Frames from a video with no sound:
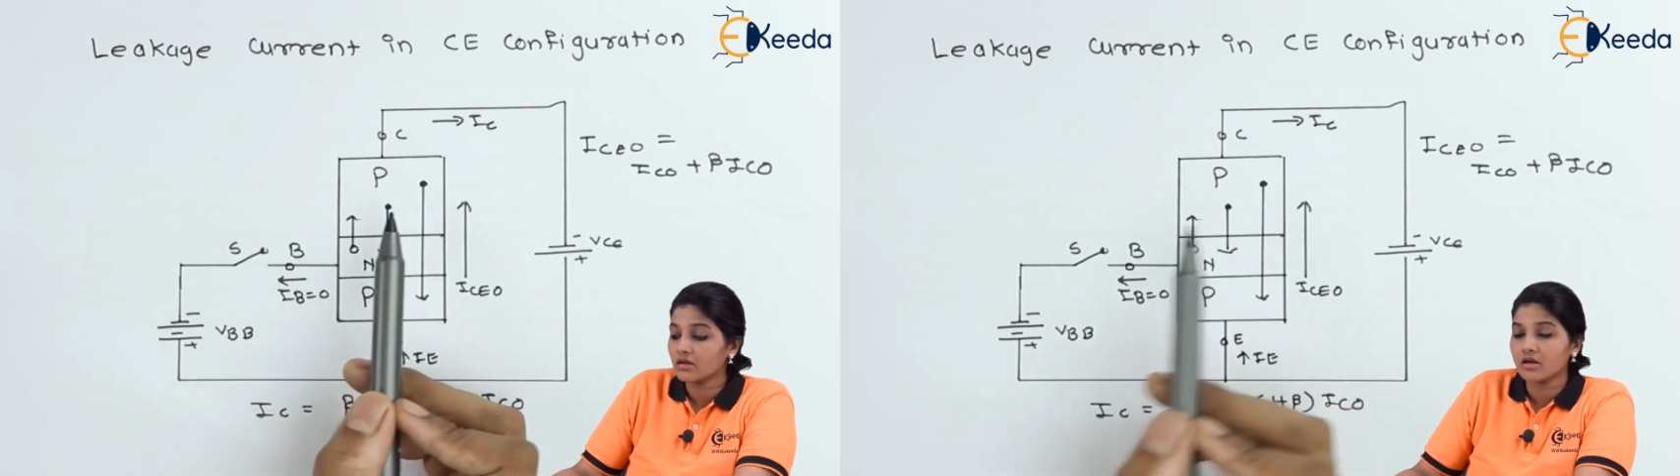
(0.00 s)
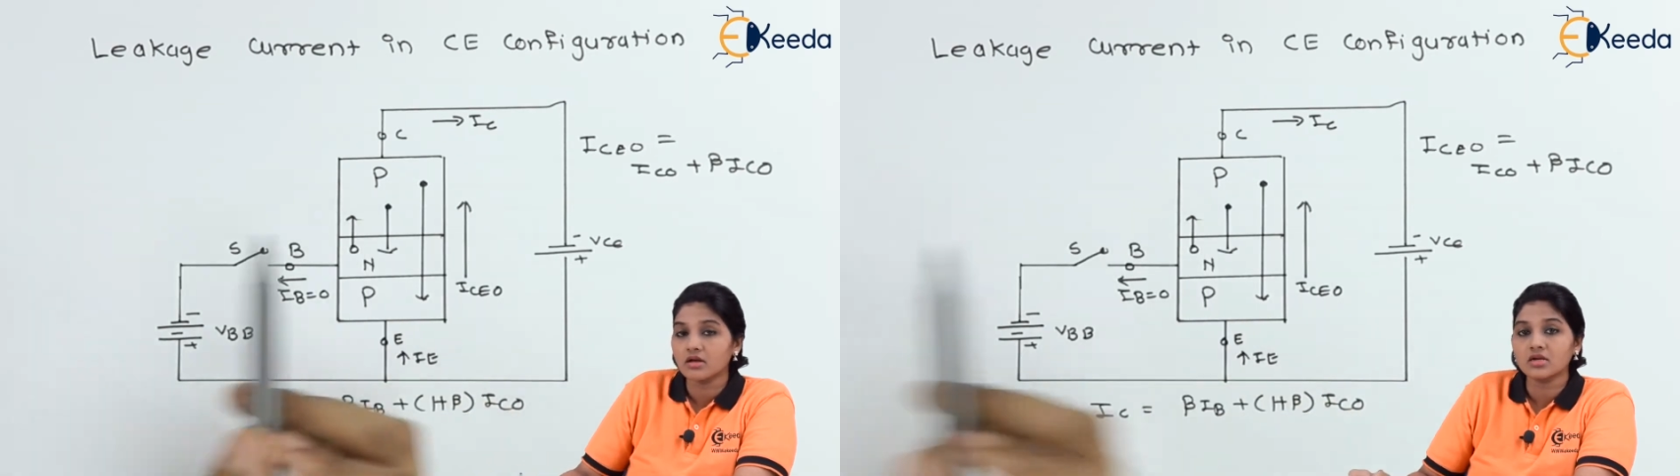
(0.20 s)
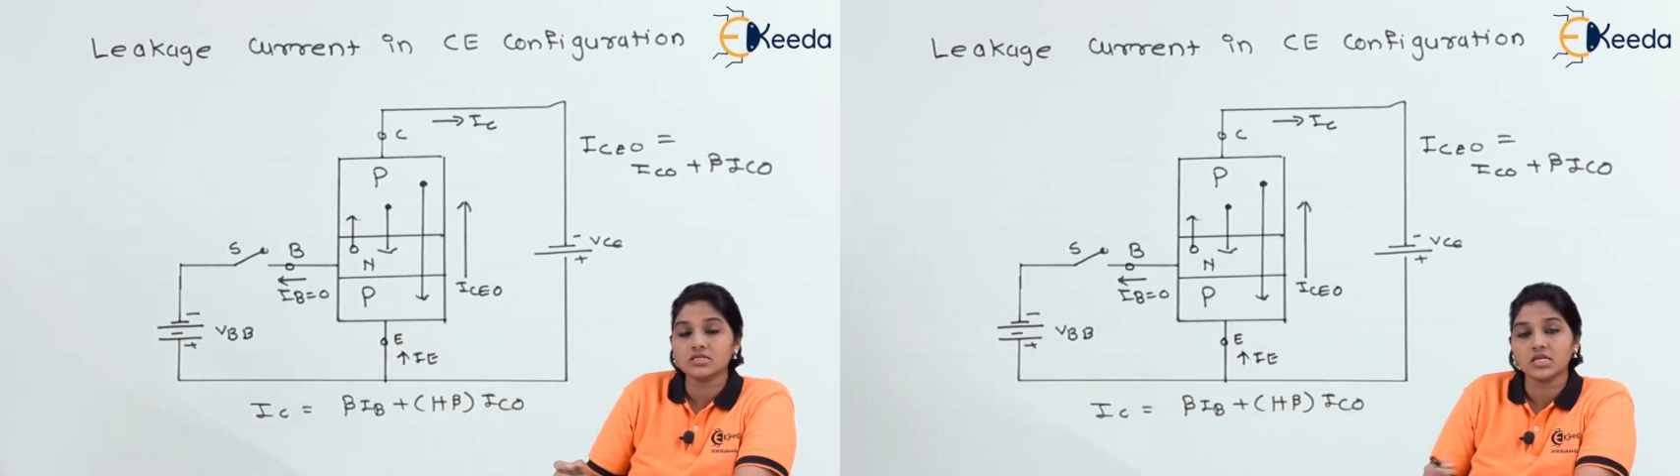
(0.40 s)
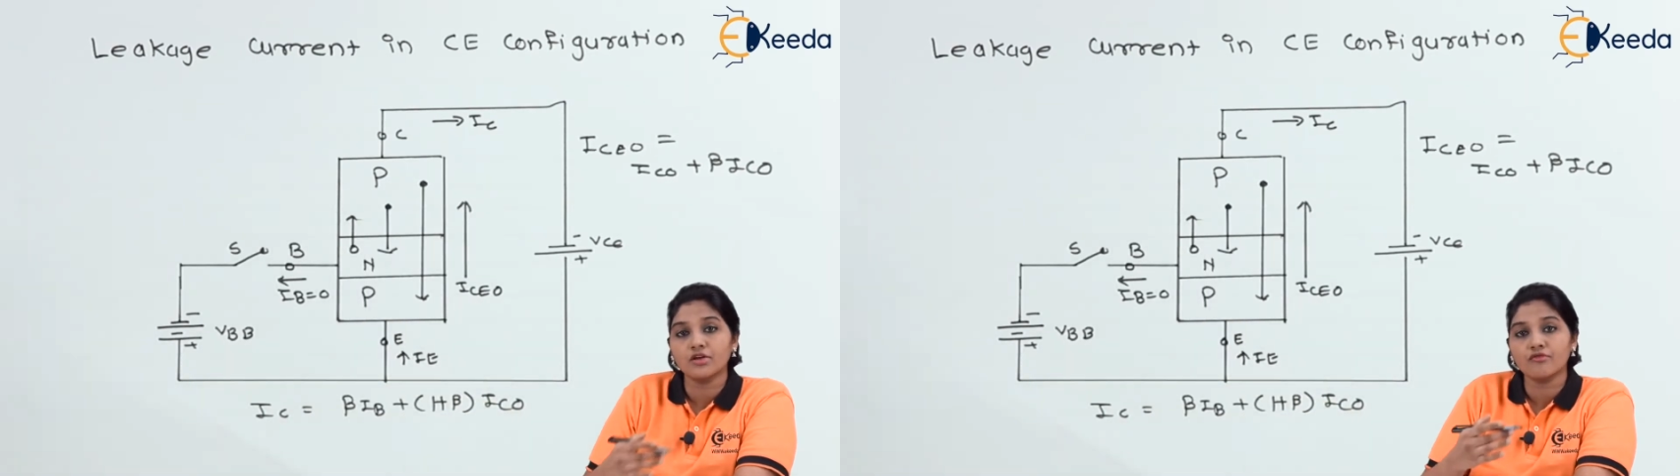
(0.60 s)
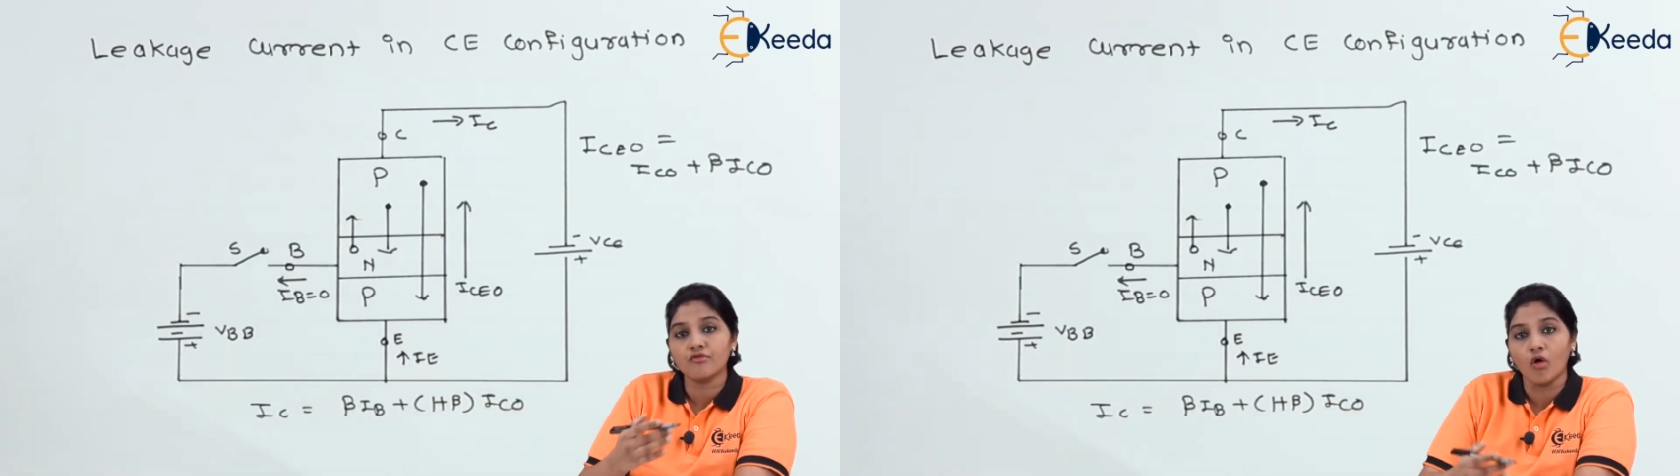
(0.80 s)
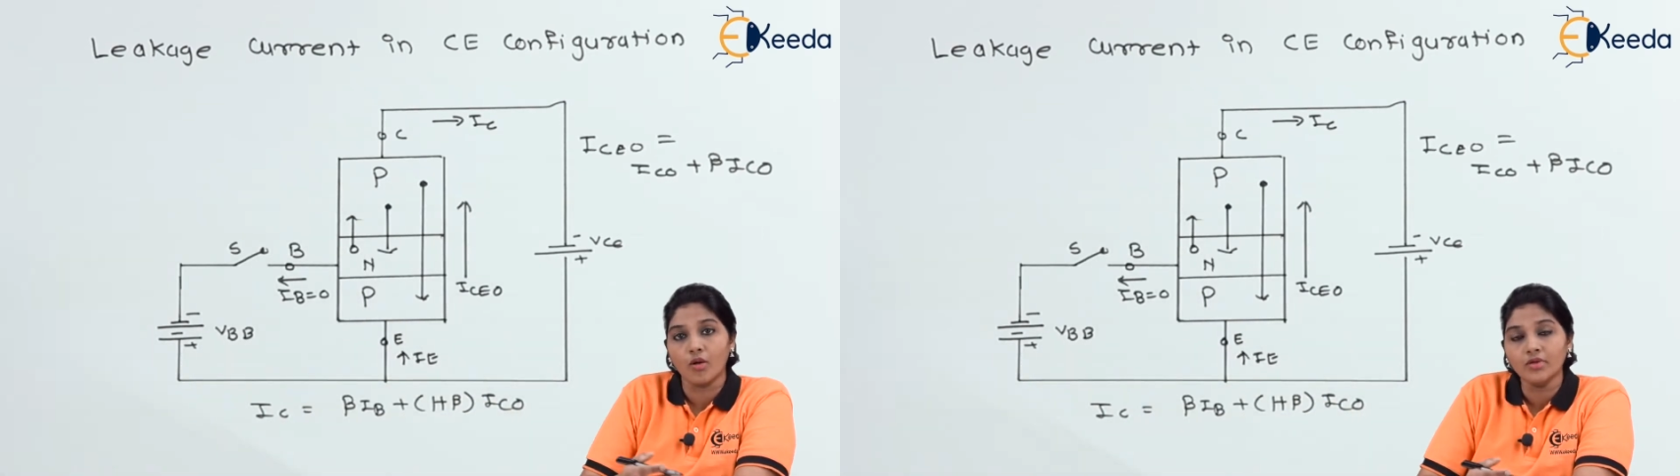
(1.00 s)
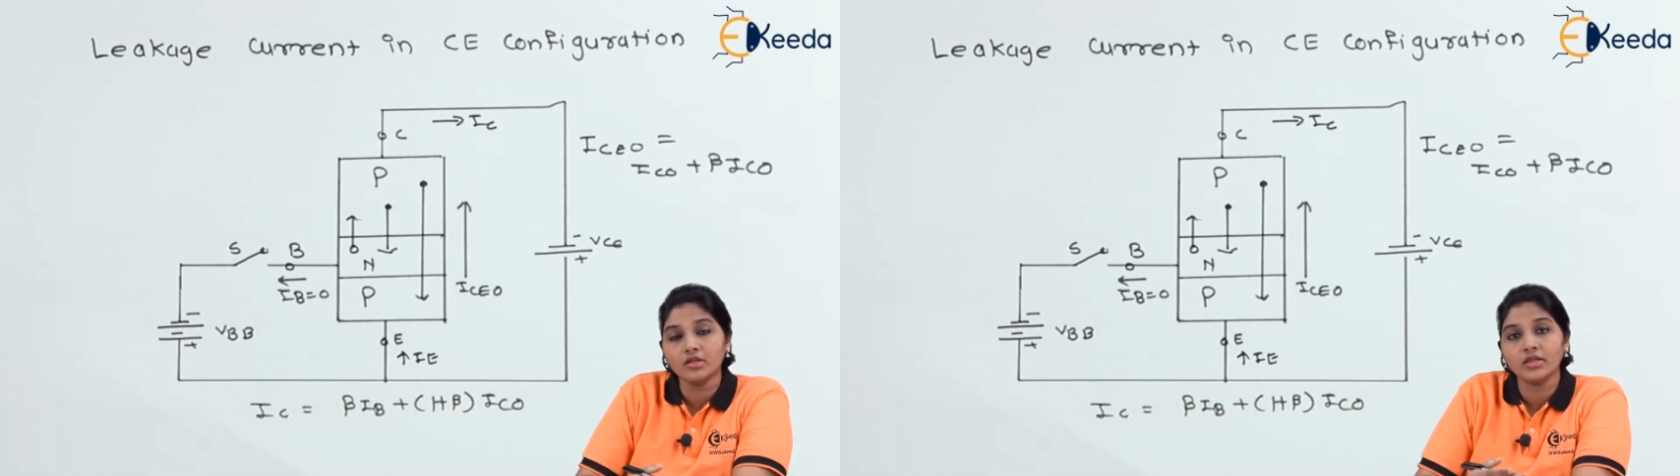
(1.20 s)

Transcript: current is get formed